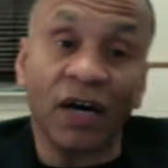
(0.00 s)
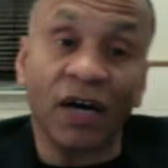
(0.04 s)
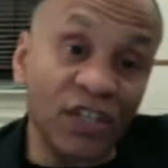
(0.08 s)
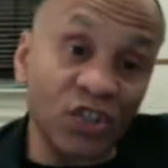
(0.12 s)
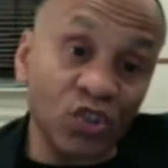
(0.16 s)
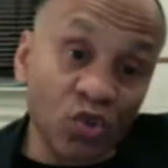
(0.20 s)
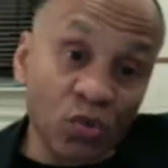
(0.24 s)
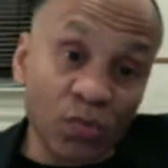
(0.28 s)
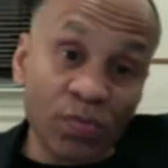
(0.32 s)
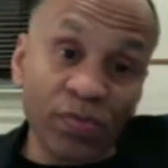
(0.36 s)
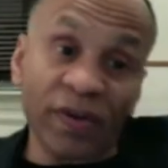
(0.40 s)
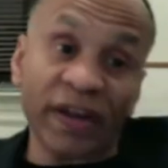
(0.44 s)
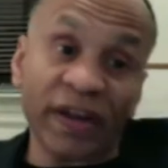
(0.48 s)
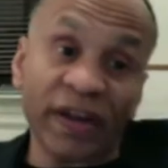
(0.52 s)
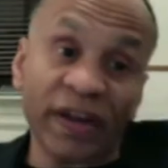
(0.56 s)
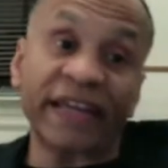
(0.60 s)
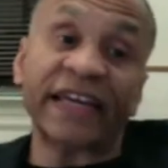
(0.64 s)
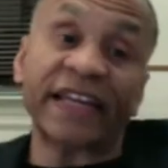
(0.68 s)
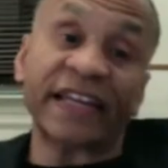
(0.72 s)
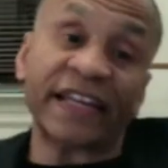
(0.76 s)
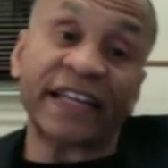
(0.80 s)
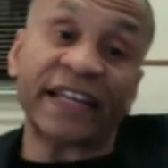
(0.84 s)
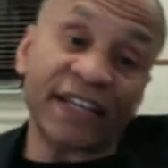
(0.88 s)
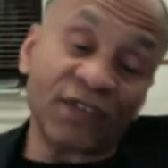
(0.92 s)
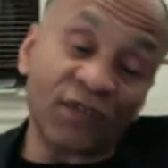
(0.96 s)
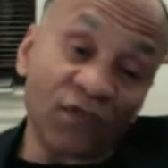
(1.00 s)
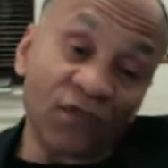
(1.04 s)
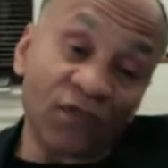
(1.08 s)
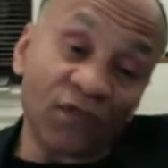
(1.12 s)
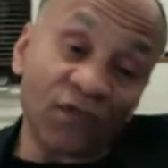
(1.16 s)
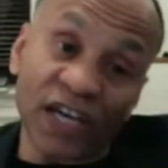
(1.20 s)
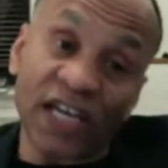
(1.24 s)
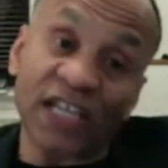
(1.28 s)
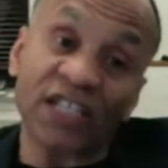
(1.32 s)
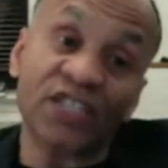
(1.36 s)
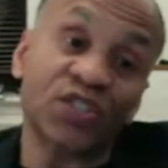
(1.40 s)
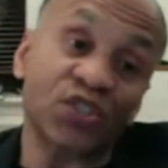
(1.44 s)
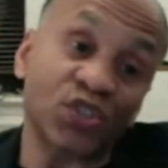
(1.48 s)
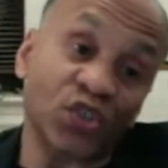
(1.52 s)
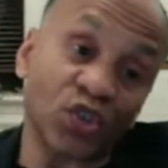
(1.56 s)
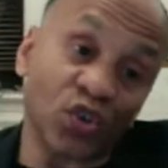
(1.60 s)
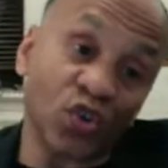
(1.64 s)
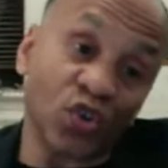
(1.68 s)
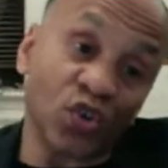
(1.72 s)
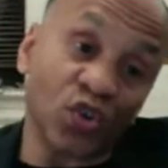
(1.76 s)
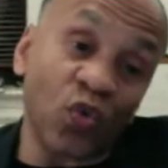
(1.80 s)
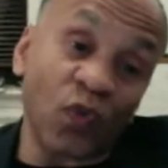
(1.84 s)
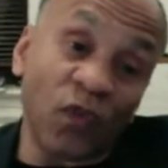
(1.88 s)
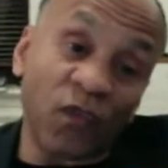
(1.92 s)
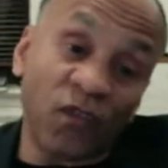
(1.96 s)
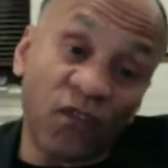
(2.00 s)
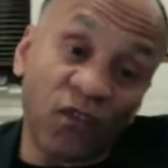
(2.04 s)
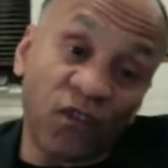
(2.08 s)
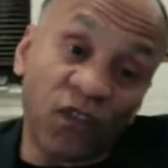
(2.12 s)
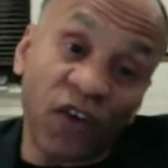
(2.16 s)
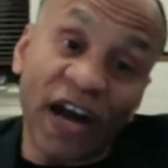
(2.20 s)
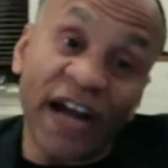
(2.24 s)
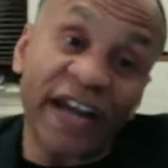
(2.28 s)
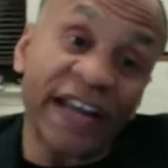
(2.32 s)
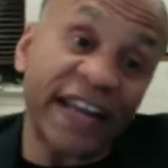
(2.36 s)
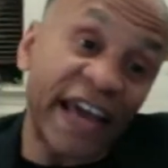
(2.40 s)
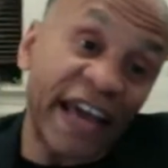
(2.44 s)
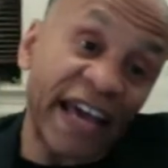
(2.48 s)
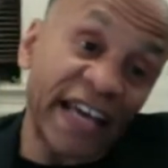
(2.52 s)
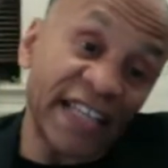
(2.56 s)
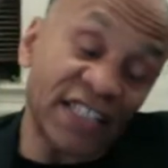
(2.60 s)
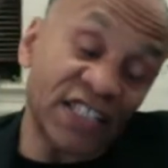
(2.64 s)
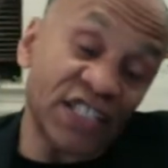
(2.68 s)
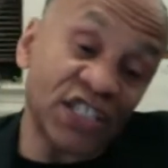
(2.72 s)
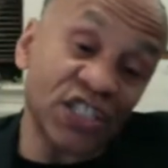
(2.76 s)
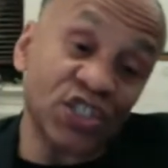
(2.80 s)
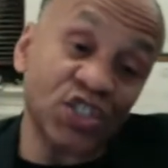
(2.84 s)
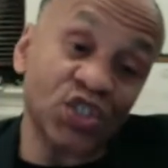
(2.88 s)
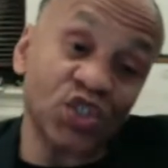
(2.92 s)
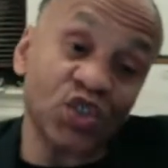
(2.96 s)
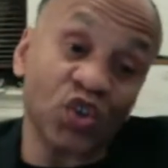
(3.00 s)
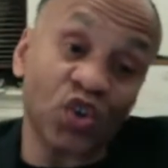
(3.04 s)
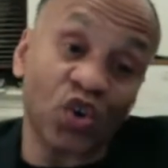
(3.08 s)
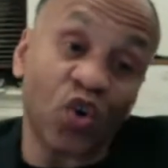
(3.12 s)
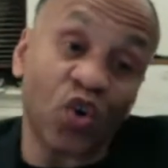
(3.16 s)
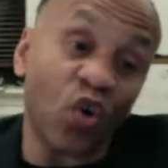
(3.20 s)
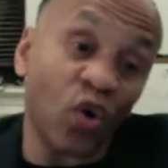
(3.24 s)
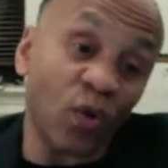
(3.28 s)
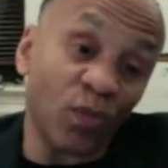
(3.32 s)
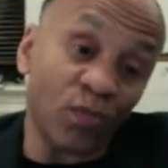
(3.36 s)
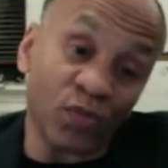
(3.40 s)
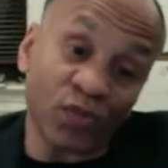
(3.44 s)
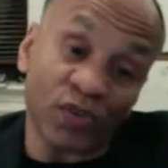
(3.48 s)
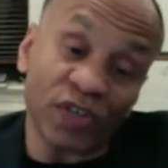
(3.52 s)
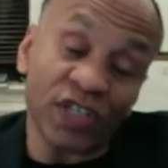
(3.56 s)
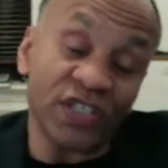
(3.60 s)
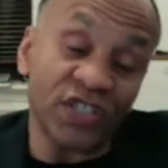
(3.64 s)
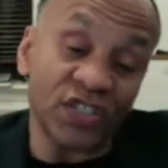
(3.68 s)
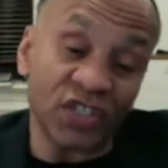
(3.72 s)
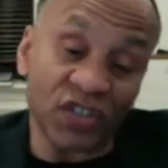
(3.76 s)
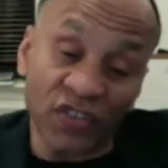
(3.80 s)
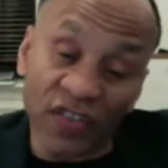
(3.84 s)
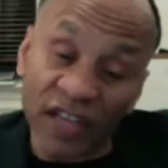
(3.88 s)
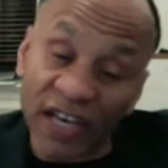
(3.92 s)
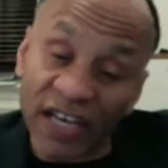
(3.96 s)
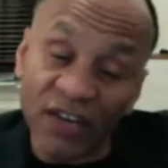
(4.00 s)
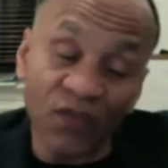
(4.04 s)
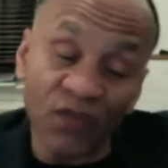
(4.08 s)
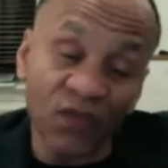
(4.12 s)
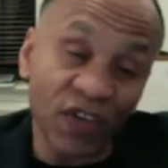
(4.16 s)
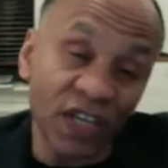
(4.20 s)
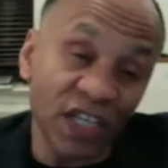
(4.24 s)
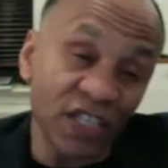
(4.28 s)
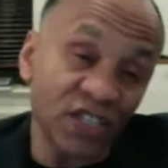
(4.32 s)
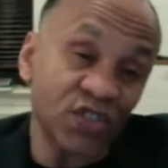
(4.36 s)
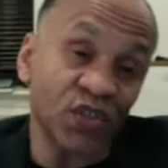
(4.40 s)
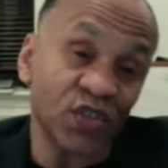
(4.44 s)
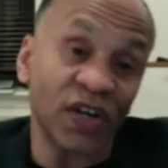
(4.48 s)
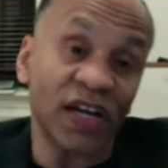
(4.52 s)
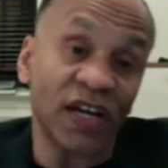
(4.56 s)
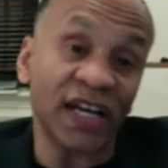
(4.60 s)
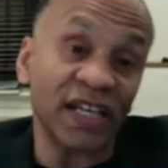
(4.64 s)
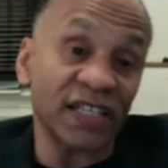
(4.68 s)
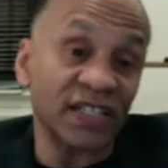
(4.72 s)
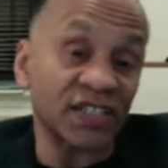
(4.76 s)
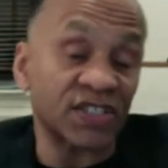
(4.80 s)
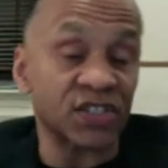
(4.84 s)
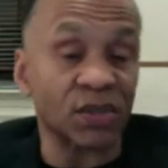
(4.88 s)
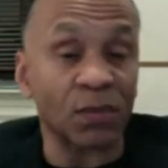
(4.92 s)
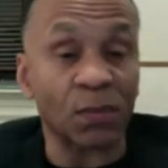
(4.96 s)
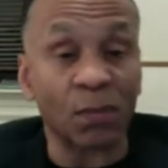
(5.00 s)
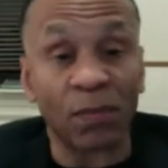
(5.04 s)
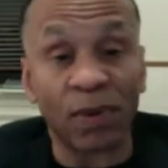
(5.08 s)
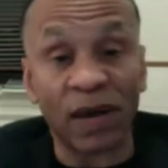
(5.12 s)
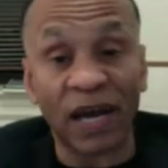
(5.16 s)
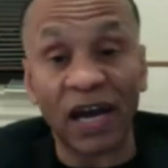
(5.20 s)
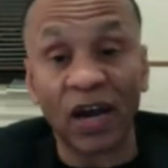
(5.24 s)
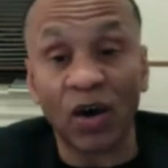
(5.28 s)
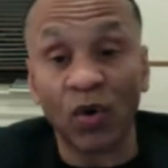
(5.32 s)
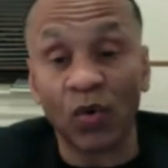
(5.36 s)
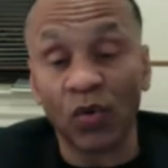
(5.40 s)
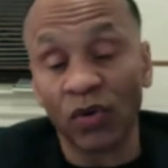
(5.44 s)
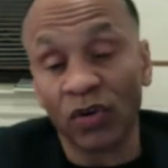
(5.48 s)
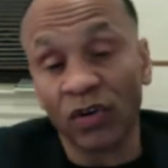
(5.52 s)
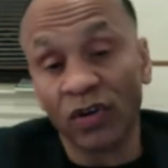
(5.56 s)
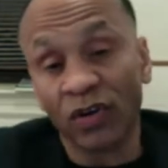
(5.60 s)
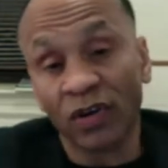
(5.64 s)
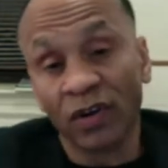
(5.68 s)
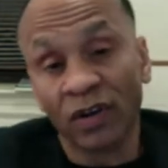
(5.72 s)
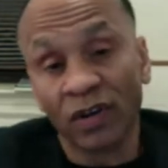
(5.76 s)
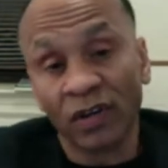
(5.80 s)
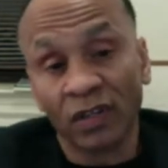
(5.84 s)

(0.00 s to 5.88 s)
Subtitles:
and you bring in an investor who finances your corporation, that investor has some power.